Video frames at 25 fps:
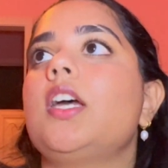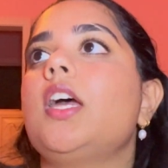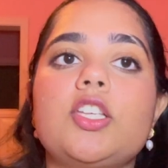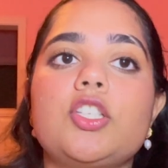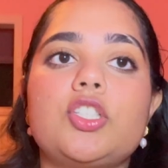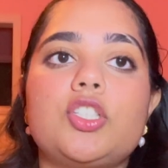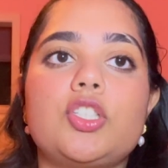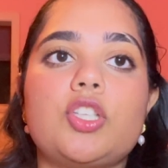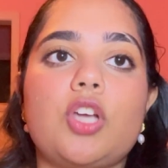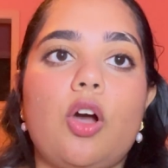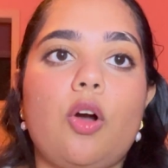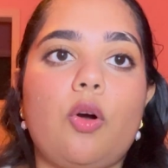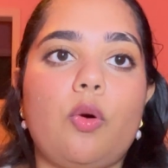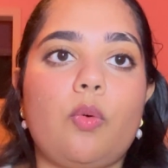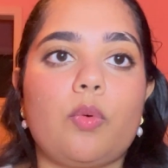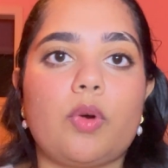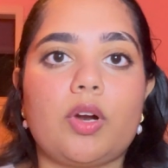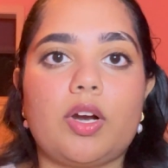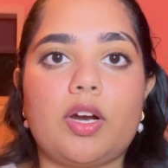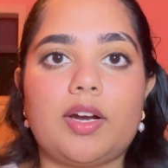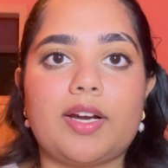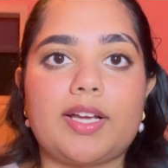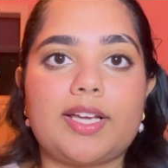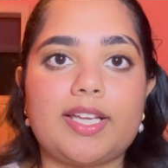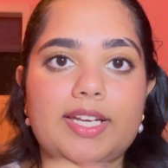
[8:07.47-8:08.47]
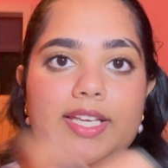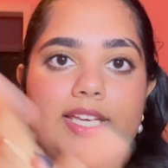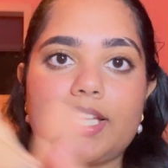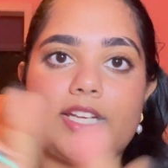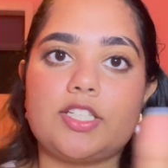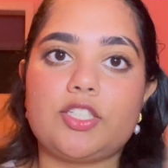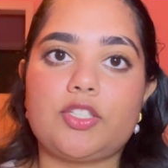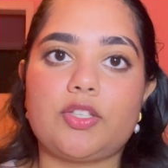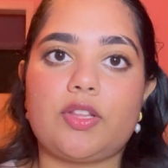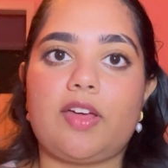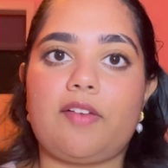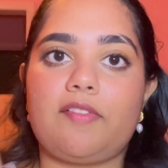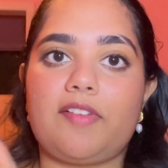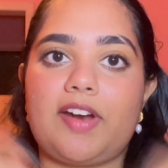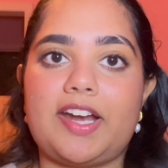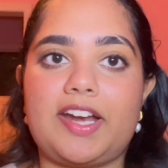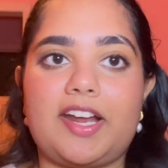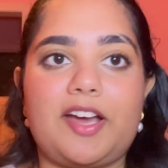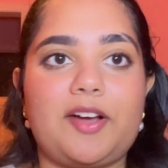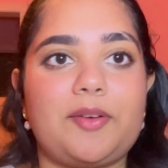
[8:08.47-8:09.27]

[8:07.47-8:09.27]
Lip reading: So we're gonna get into that right now.